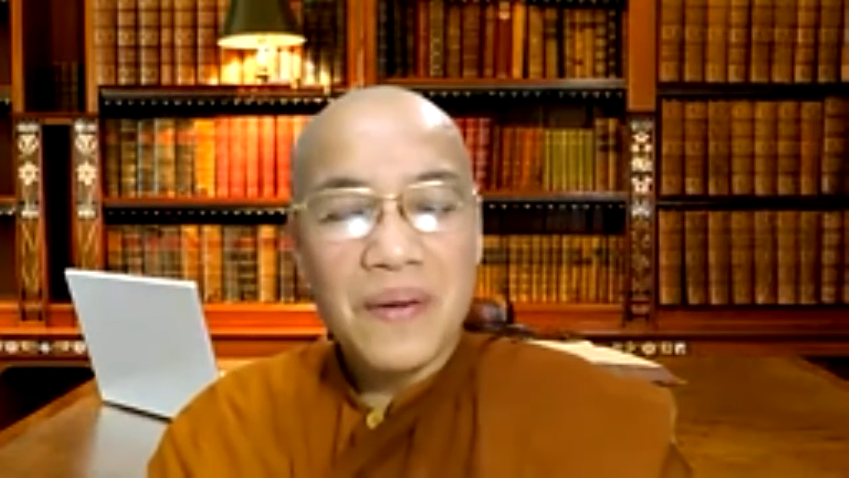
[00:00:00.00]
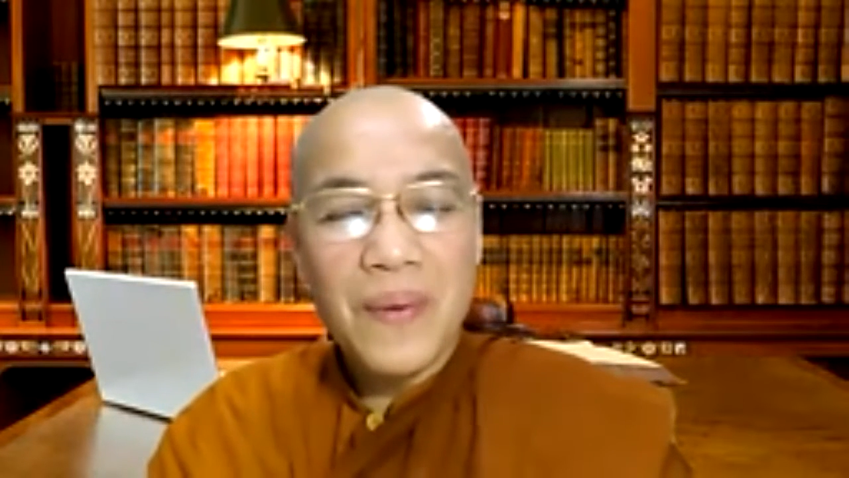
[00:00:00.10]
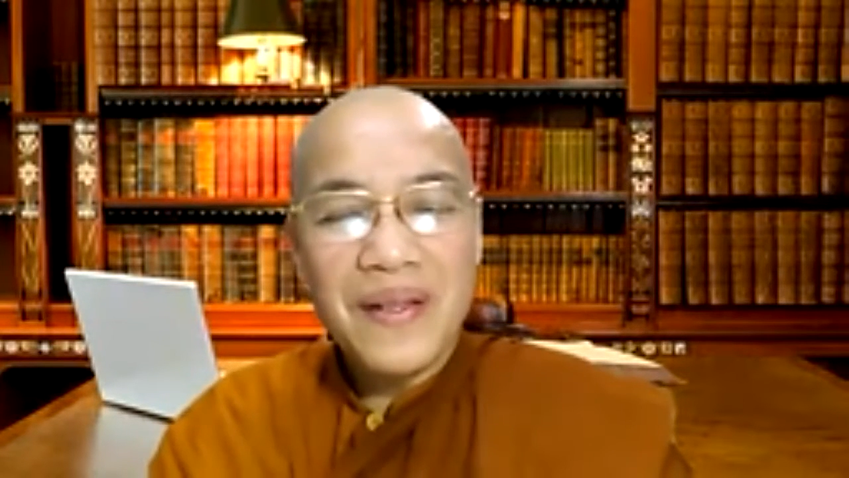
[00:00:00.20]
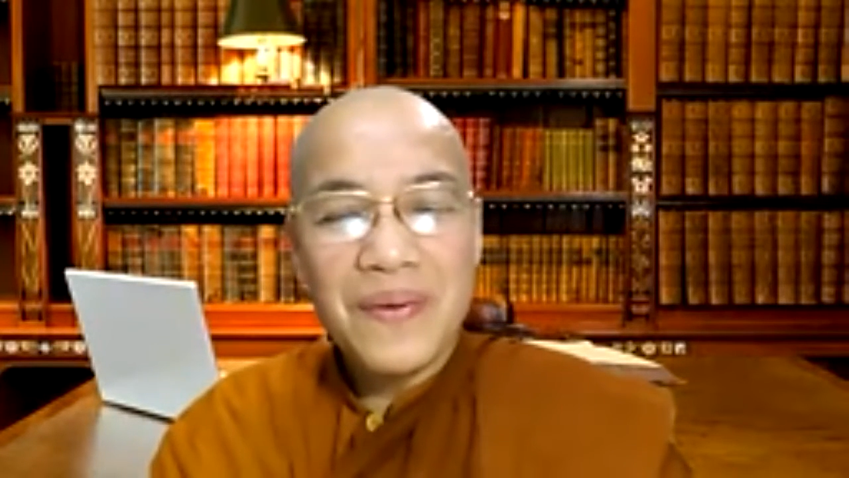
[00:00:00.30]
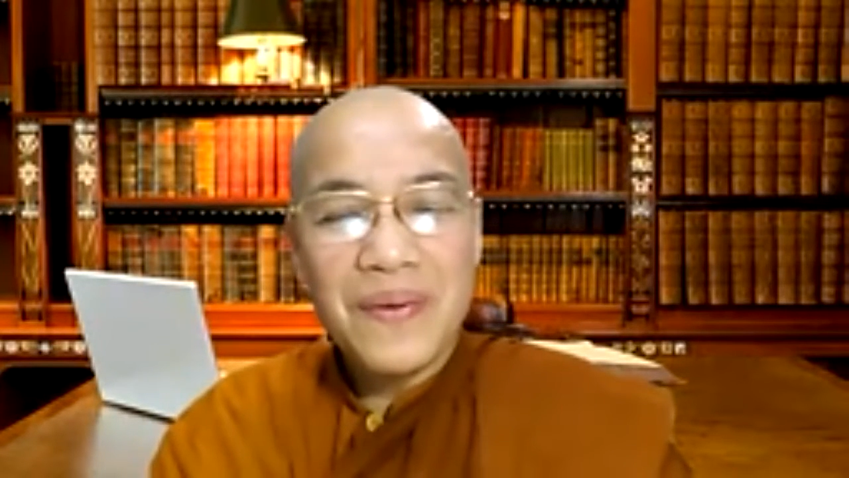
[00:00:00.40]

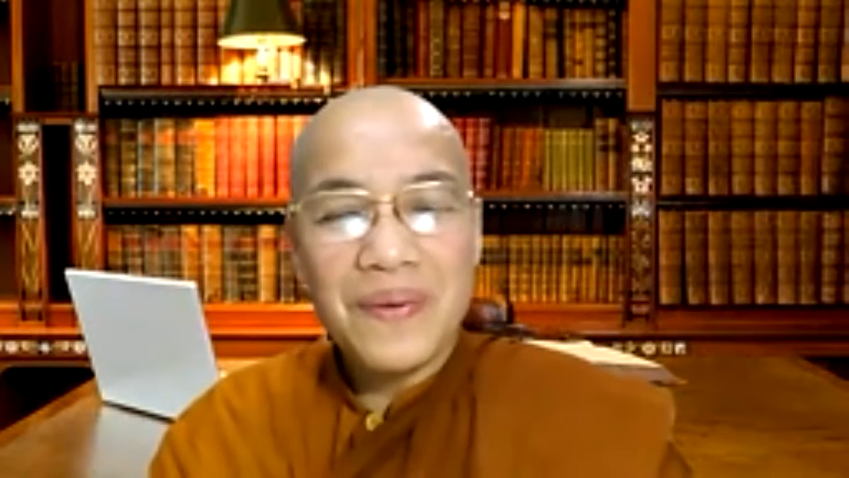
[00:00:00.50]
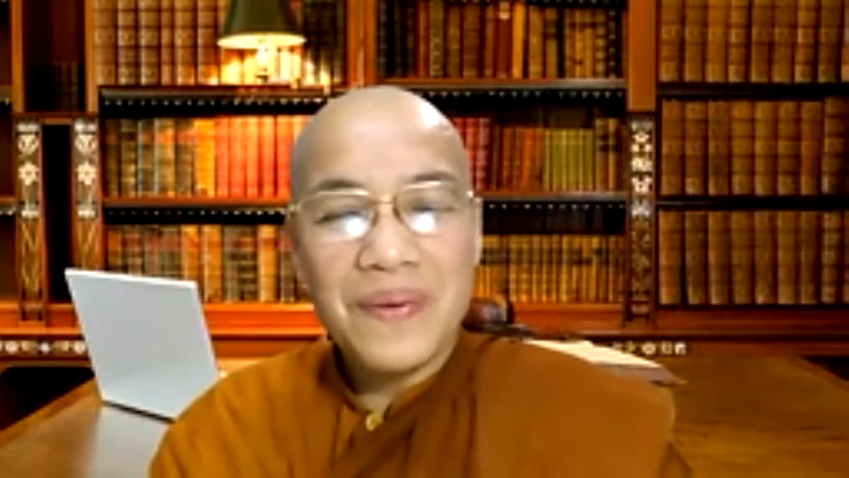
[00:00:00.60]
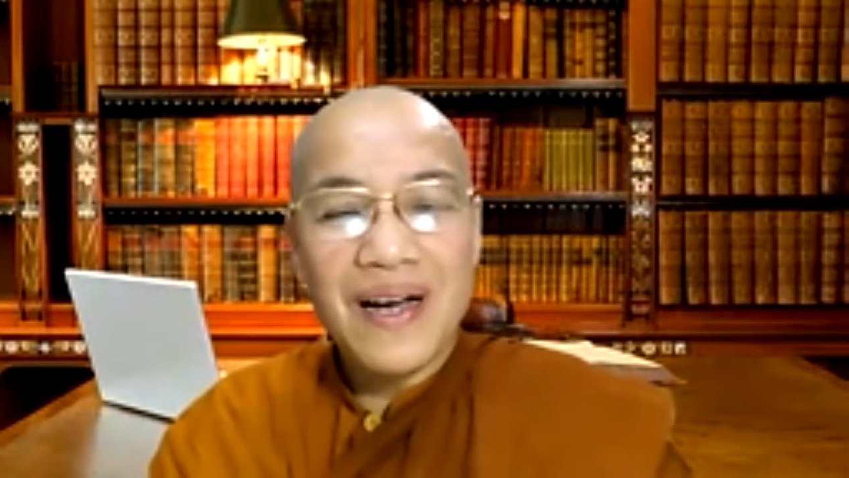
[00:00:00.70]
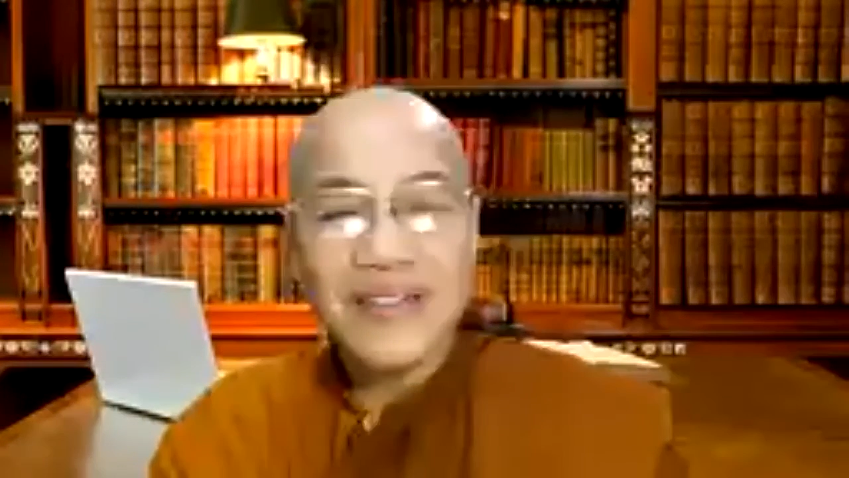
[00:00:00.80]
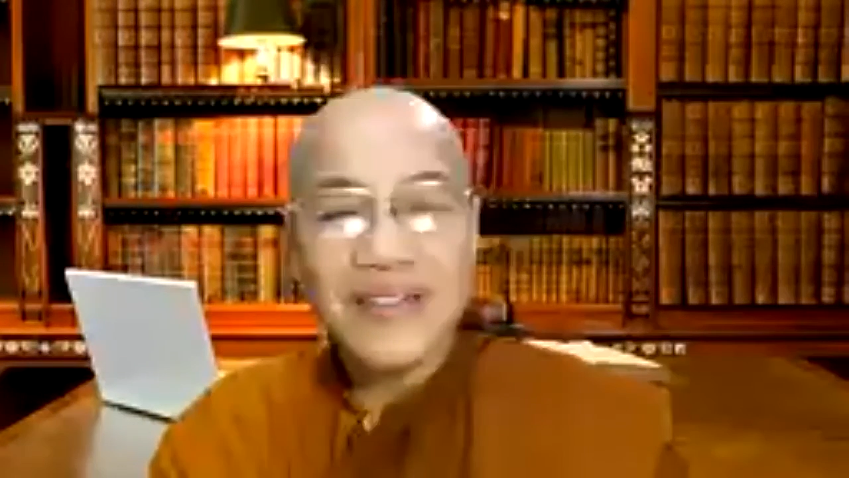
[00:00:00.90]
when
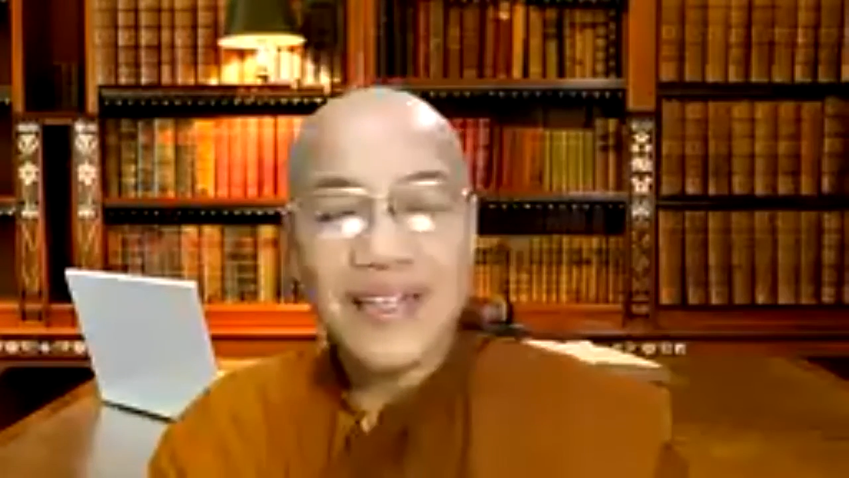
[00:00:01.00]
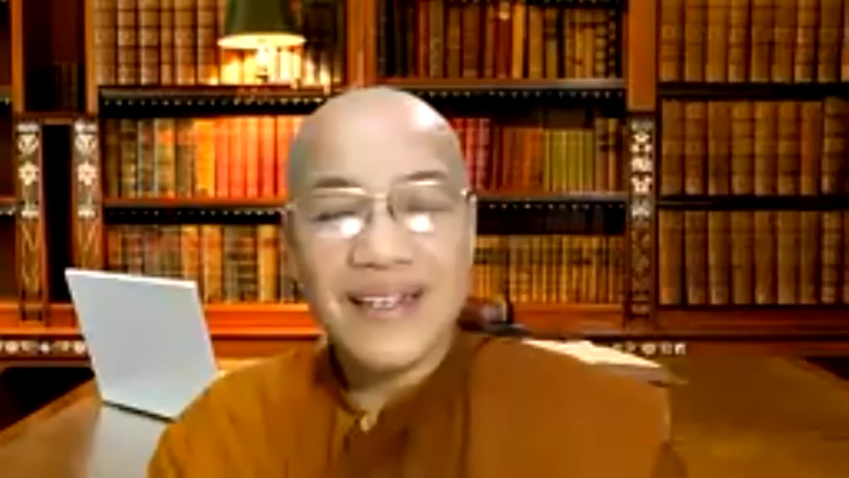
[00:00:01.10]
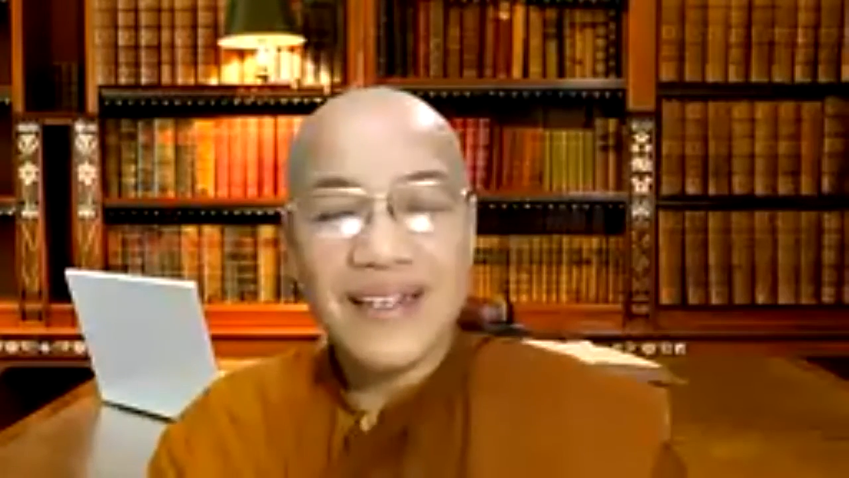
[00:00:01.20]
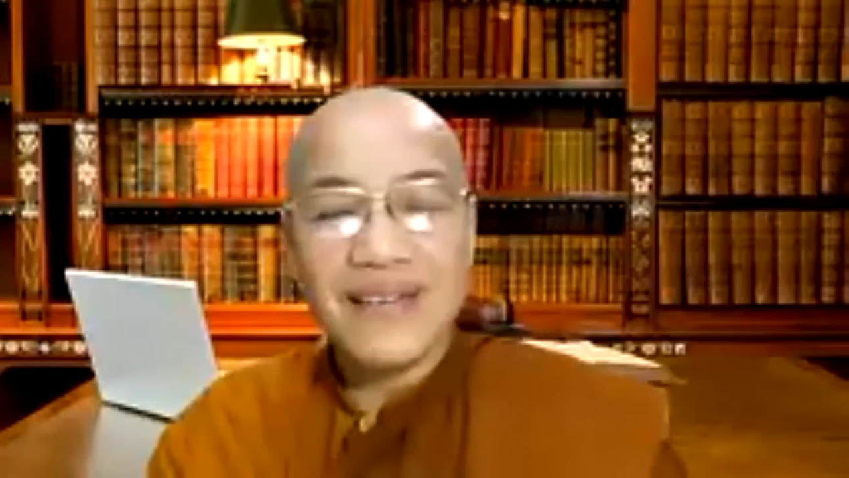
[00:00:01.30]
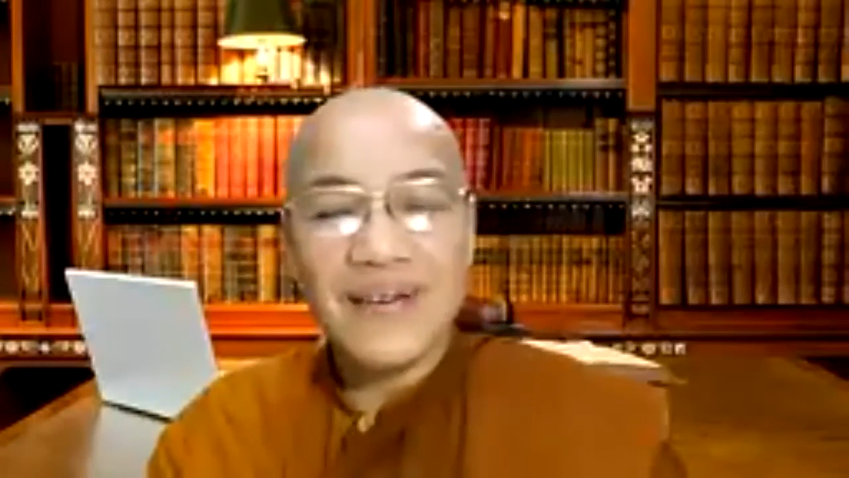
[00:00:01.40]
you got
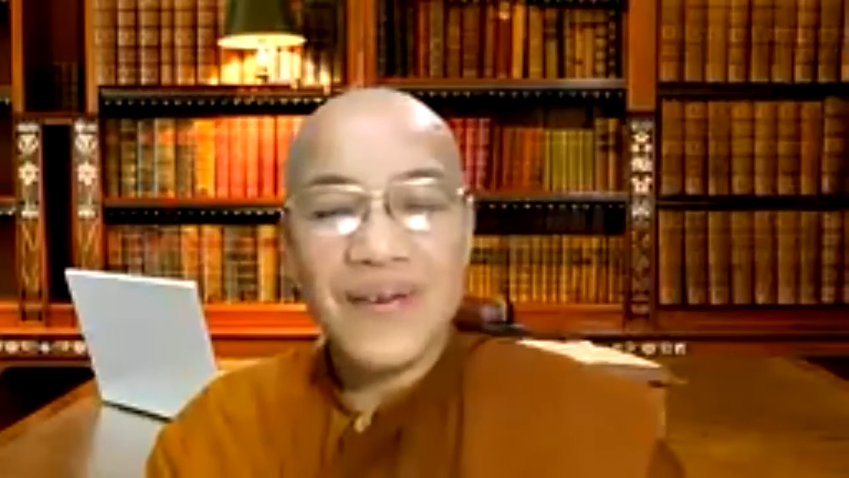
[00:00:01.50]
uh,